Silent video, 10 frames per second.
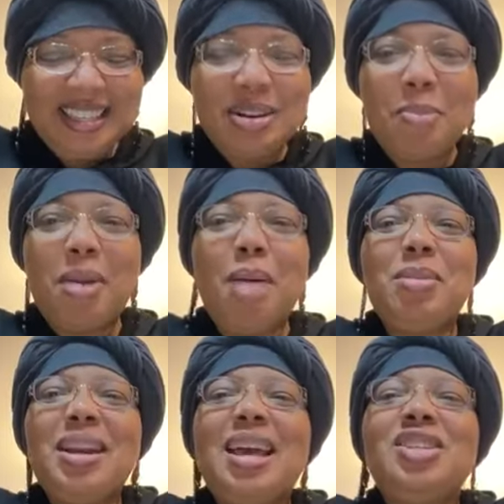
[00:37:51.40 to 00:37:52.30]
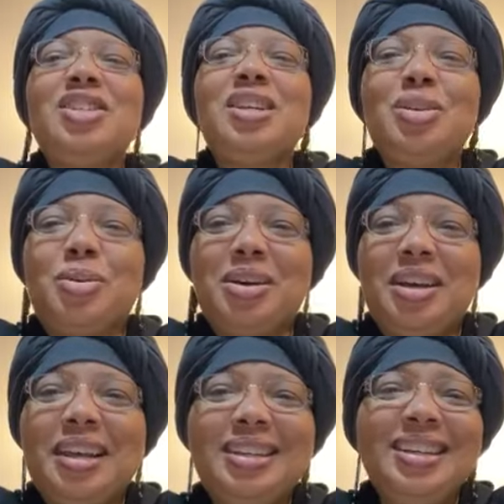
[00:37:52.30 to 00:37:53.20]
it's an abomination in your
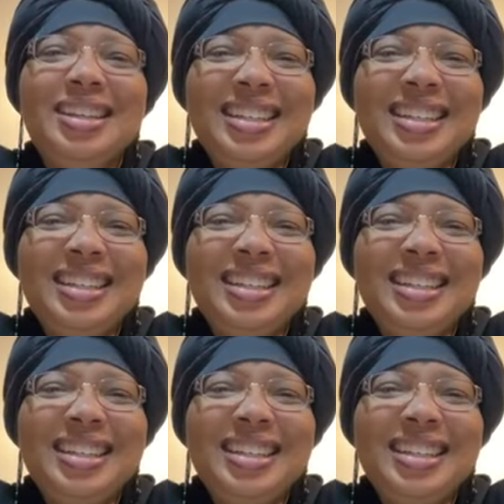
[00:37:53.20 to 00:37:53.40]
gut.